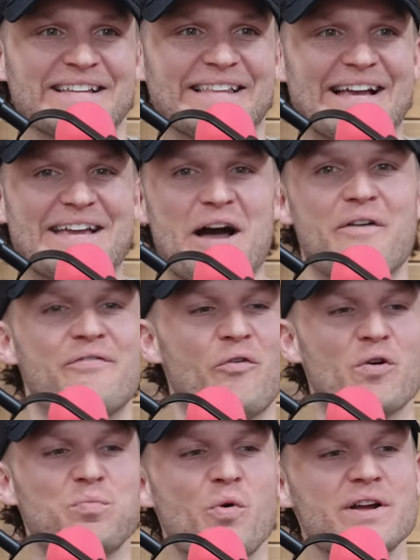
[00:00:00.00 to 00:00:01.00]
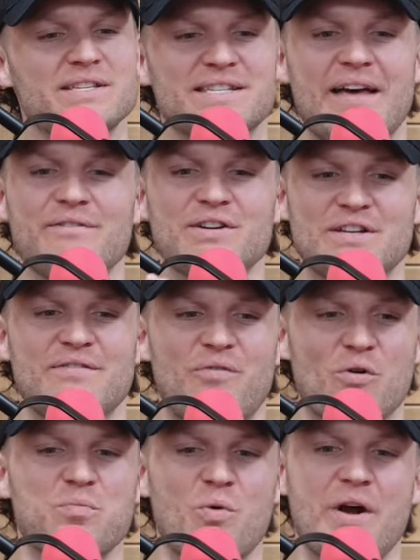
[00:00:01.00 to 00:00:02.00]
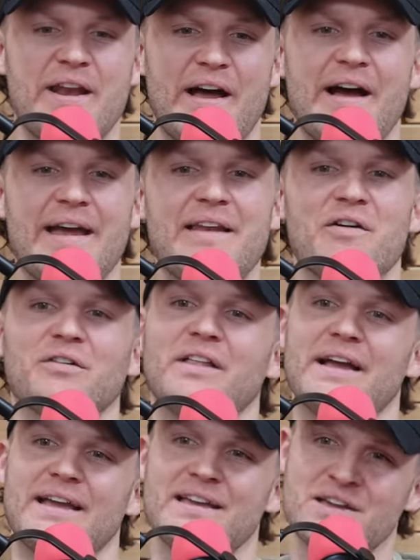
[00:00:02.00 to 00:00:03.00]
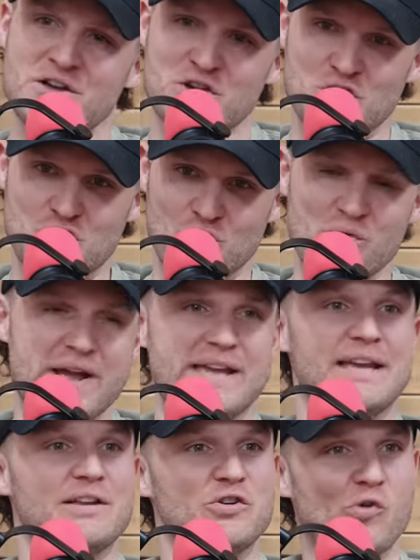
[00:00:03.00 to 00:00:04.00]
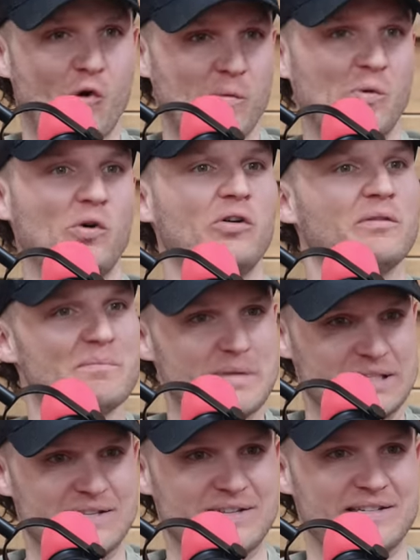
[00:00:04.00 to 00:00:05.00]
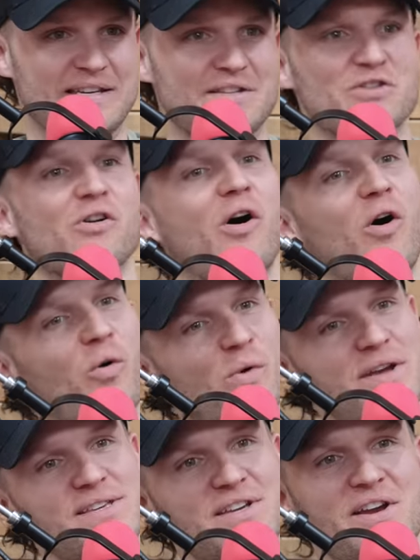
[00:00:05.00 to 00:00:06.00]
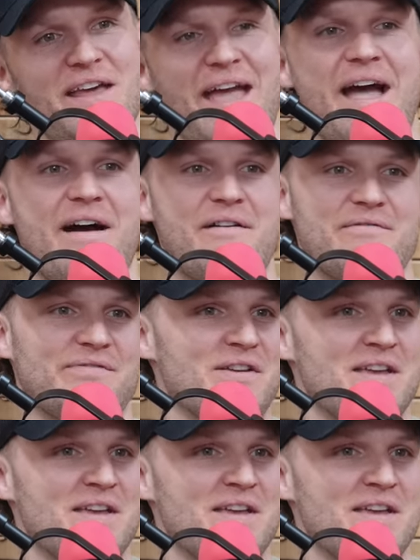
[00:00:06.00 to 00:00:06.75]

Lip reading: Like a 4.7 and a 4.9 are like great normal businesses. You're always going to have